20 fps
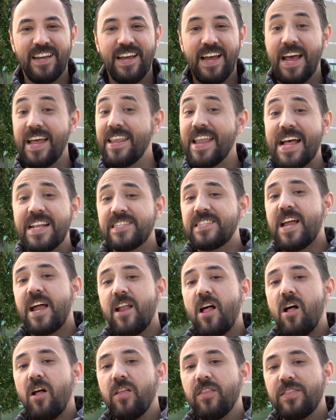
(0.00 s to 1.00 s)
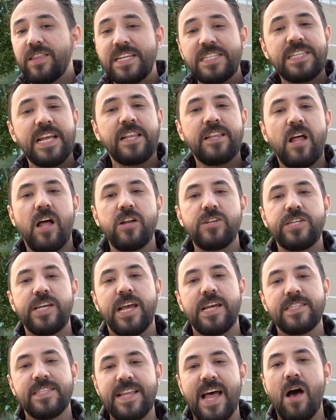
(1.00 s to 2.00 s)
And that's not all. This technology
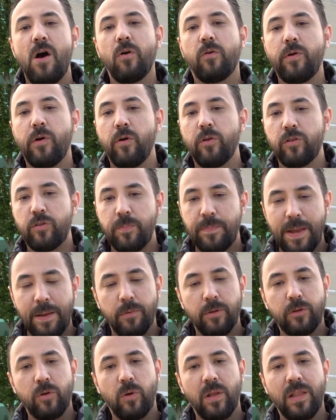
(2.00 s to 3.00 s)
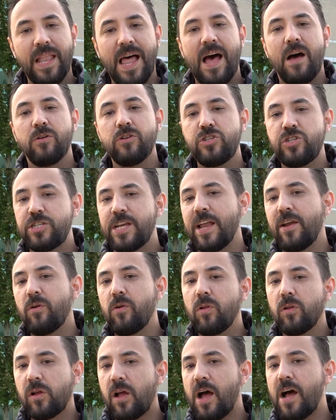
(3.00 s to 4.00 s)
has now grown to be able to allow
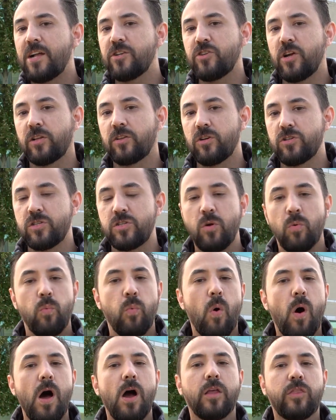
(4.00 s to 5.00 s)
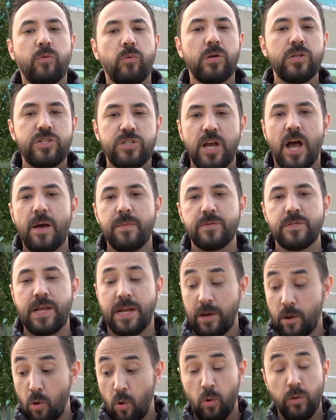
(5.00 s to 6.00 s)
general contractors to walk through a job site
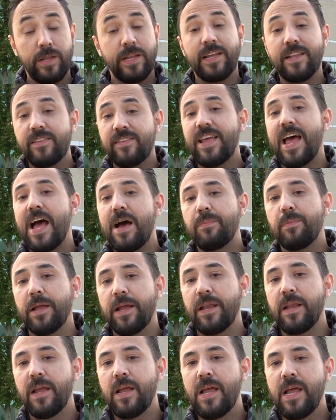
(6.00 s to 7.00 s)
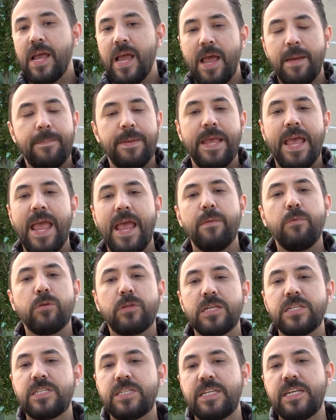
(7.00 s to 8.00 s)
holding a tablet and be able
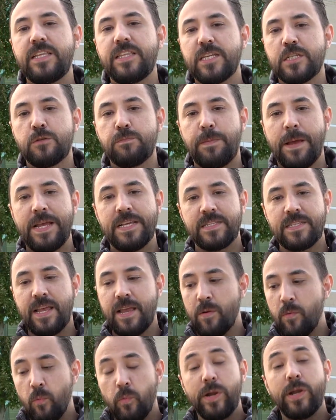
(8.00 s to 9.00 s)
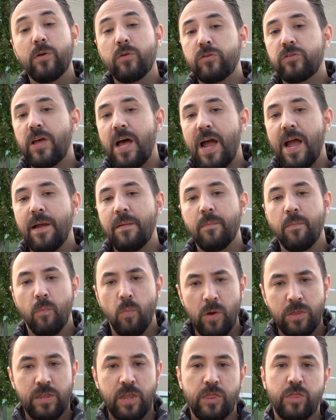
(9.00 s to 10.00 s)
to see the space in real time
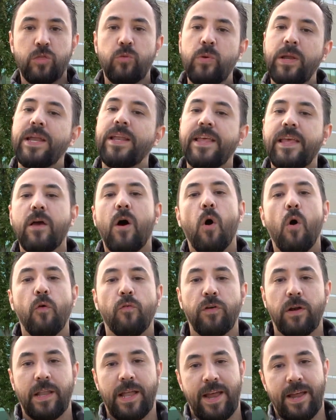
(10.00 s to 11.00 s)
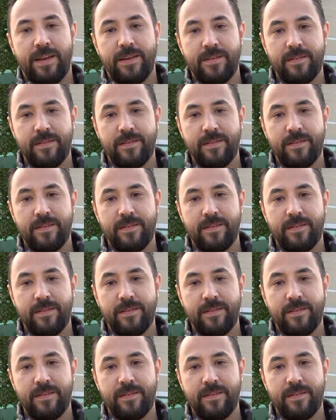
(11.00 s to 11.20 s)
with a 3D overlay.